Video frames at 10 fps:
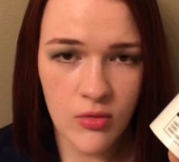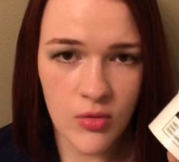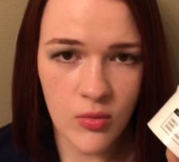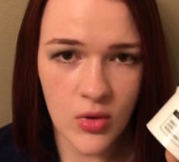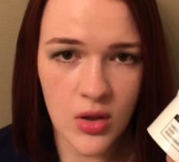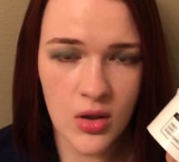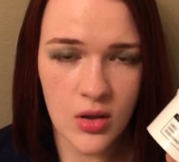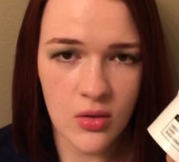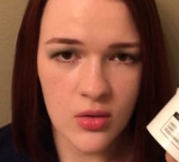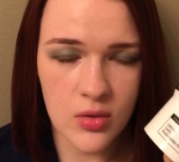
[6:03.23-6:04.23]
from
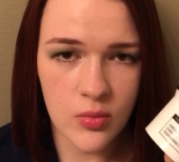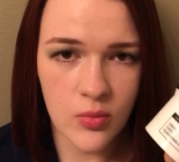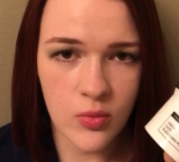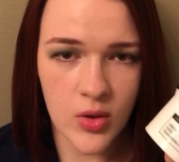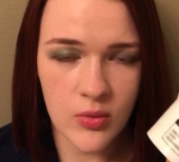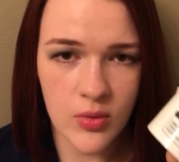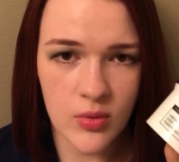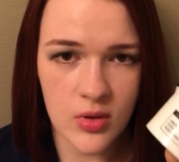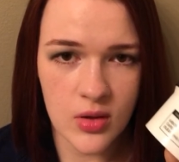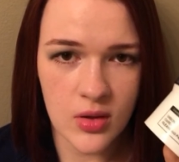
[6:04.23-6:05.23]
work or when we
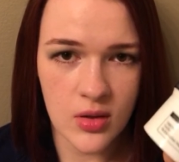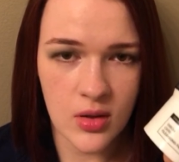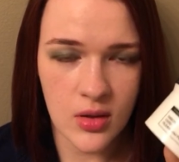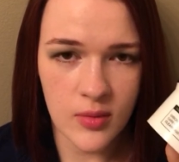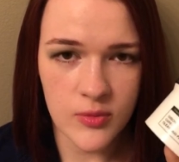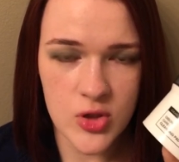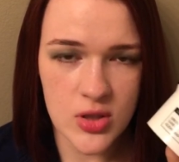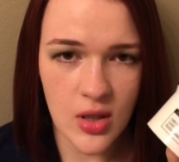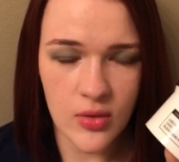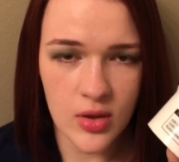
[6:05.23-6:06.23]
were um,
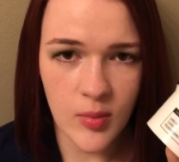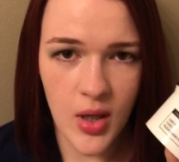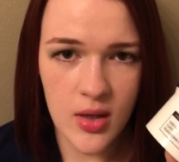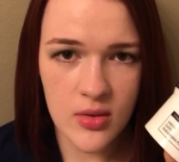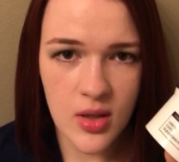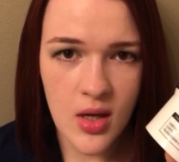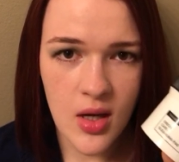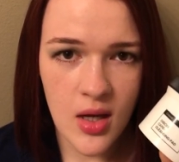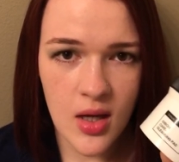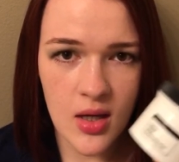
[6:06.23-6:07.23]
just out and about
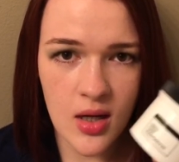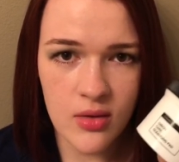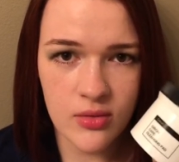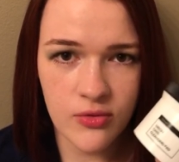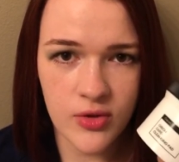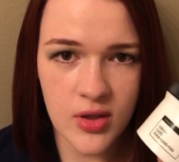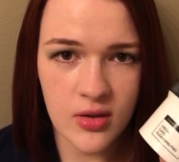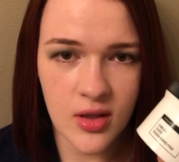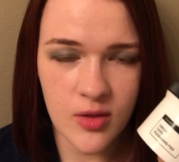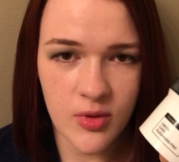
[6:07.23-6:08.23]
and I would
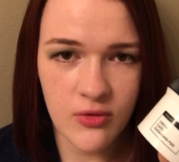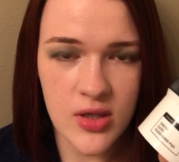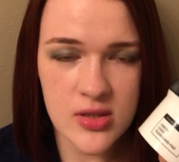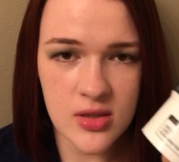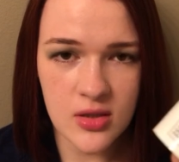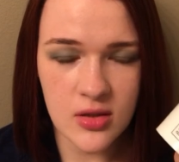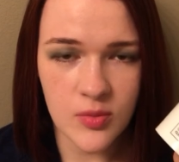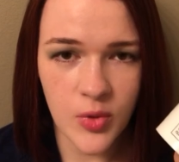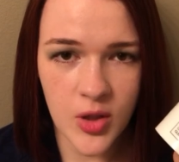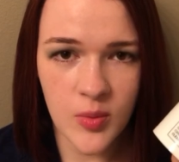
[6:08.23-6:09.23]
feel like my face needed
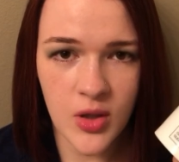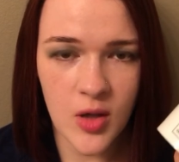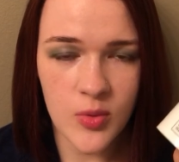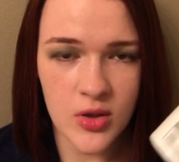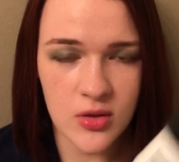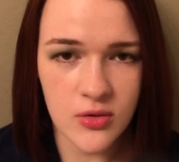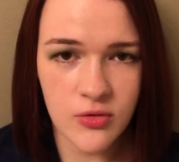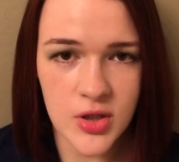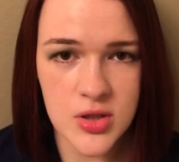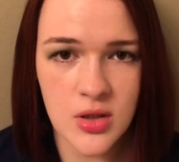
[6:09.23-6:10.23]
a pick-me-up, a little
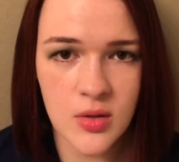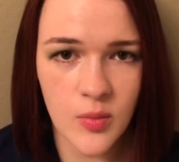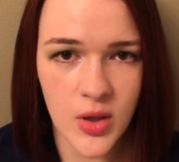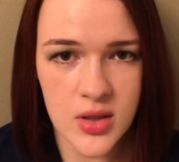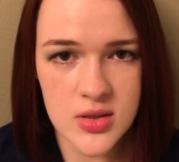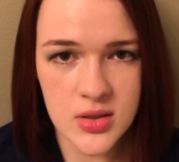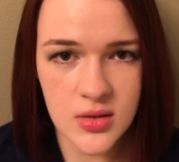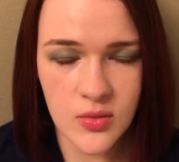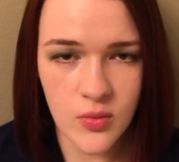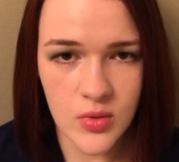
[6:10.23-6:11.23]
refresher, but I
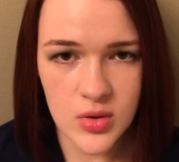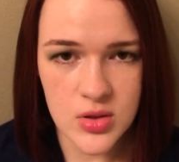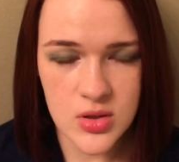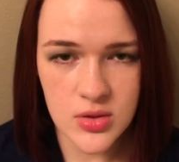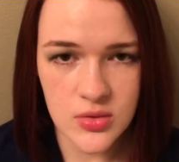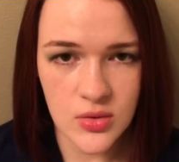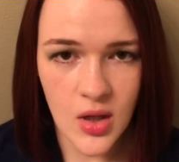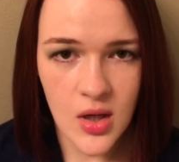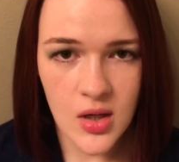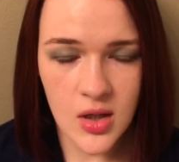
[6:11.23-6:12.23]
didn't want to
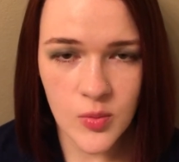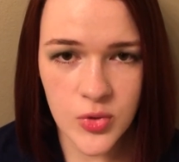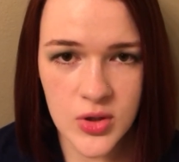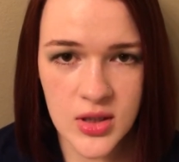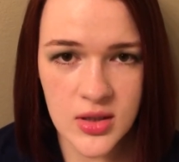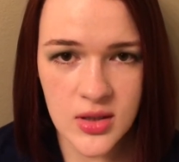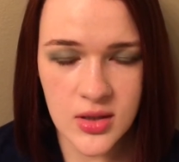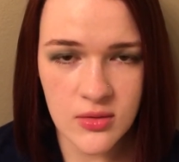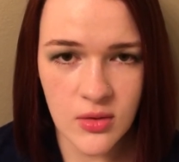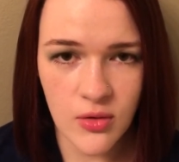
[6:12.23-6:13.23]

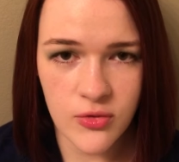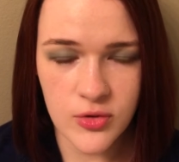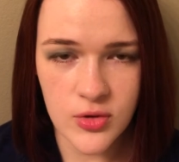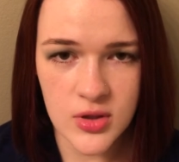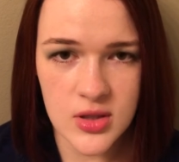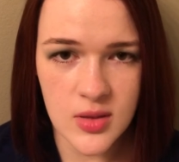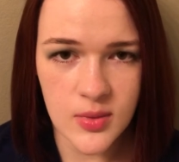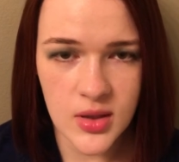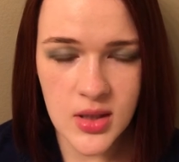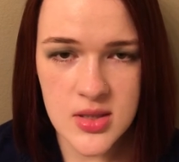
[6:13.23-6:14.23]
completely thoroughly
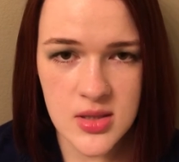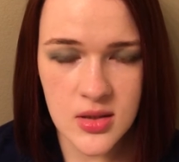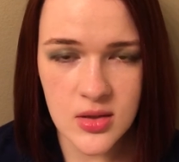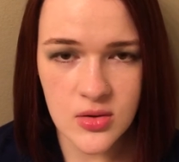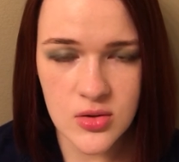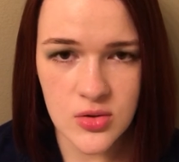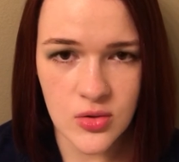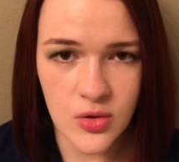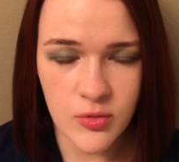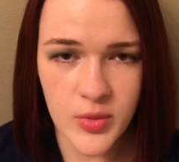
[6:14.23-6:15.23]
double cleanse it and
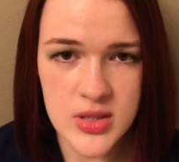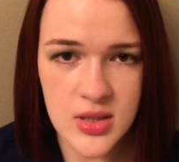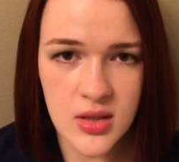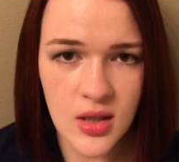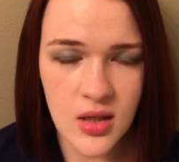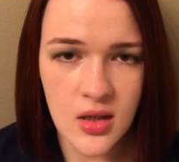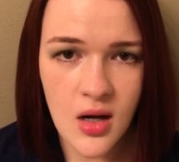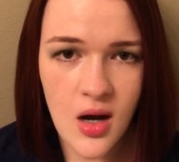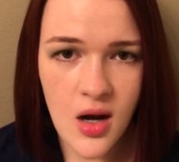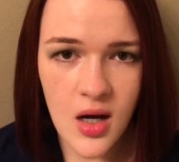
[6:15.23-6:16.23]
redo all of my skincare.
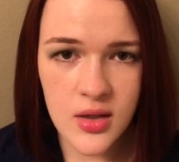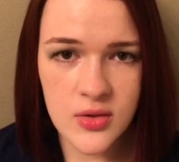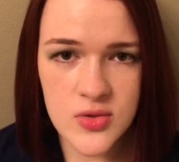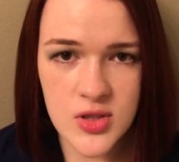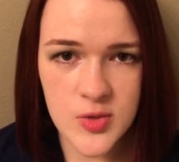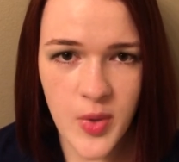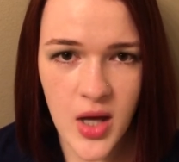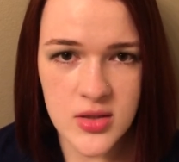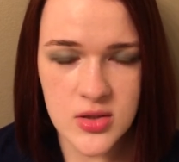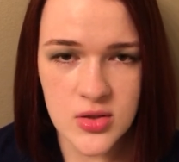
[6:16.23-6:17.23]
I'd use these
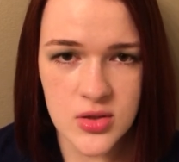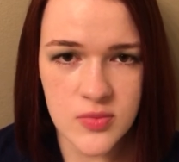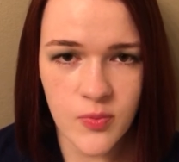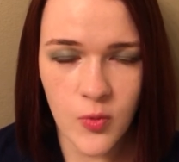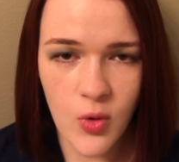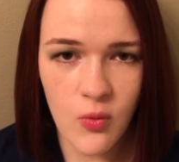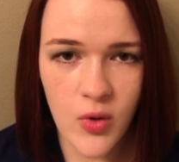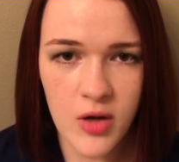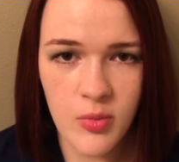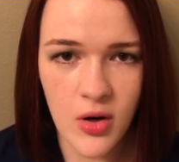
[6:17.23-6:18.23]
pads to just
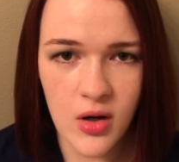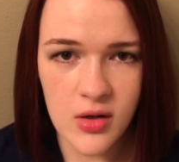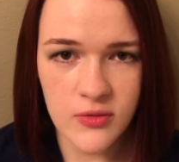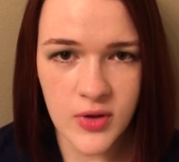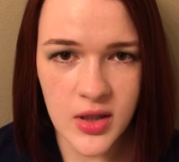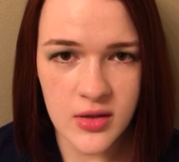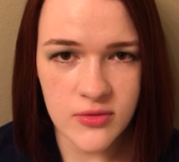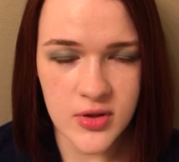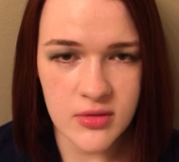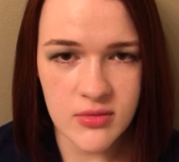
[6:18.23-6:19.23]
wipe off kind
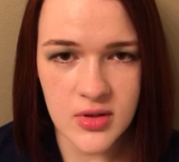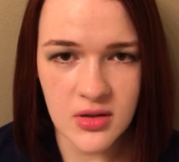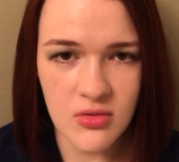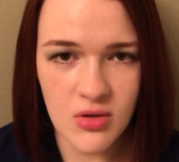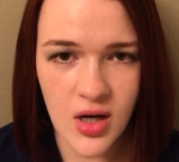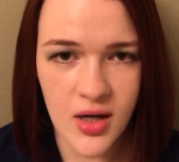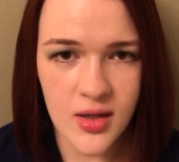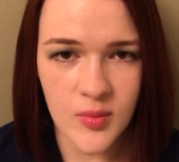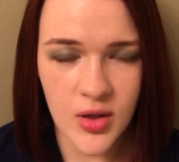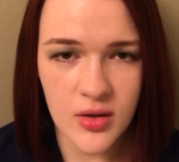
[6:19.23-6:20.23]
of the, the
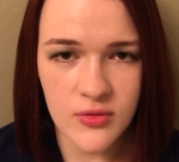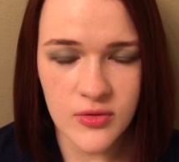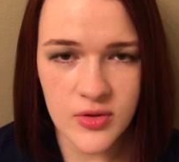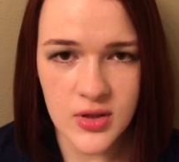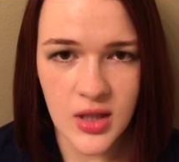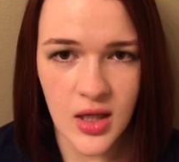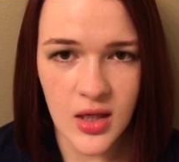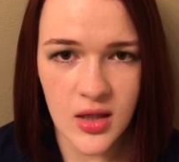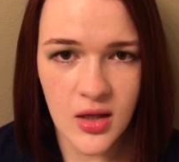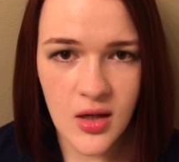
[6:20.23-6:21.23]
grime of the
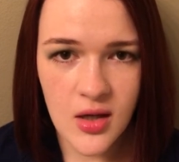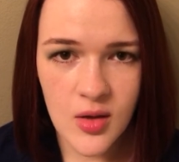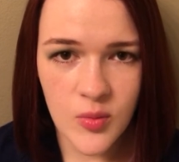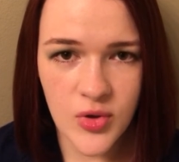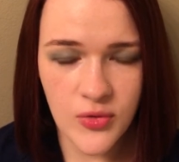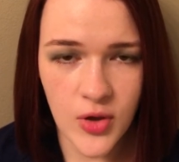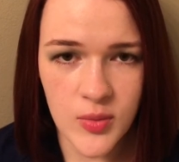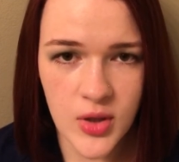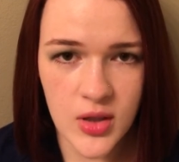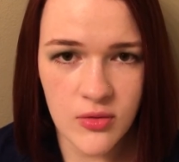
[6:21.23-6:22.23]
day before
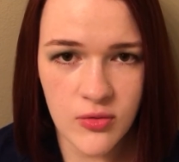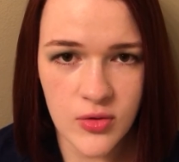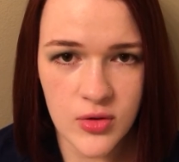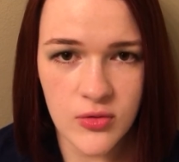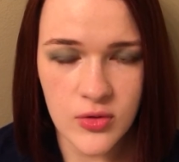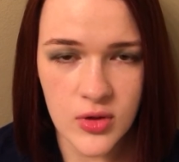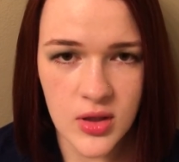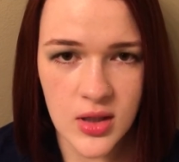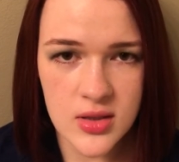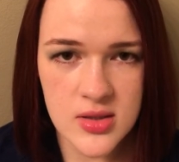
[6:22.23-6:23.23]
I'm ready for a full
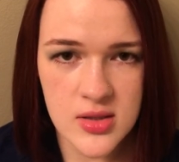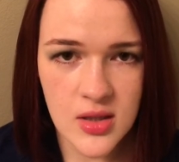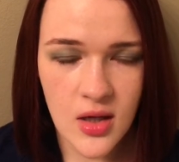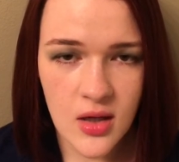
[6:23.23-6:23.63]
cleanse.